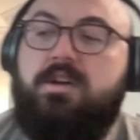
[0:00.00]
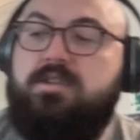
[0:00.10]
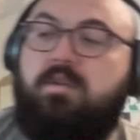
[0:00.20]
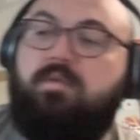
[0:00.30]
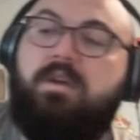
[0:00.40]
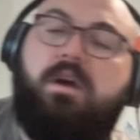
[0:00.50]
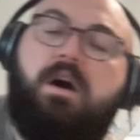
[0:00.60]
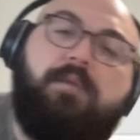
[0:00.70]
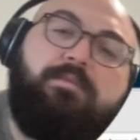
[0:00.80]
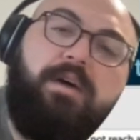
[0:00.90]
So
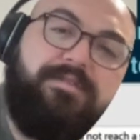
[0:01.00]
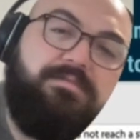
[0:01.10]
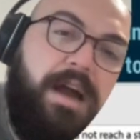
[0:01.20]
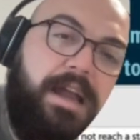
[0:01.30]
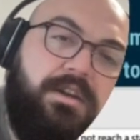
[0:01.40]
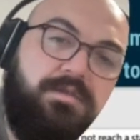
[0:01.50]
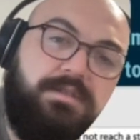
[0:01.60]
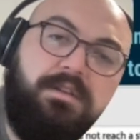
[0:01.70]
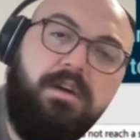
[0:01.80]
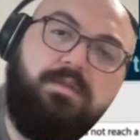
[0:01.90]
you'll have some guided notes
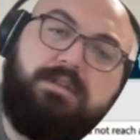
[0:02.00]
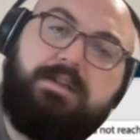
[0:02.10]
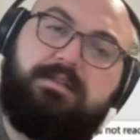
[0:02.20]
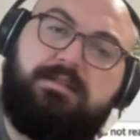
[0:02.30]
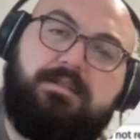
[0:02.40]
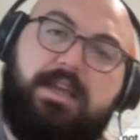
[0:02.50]
to go with this.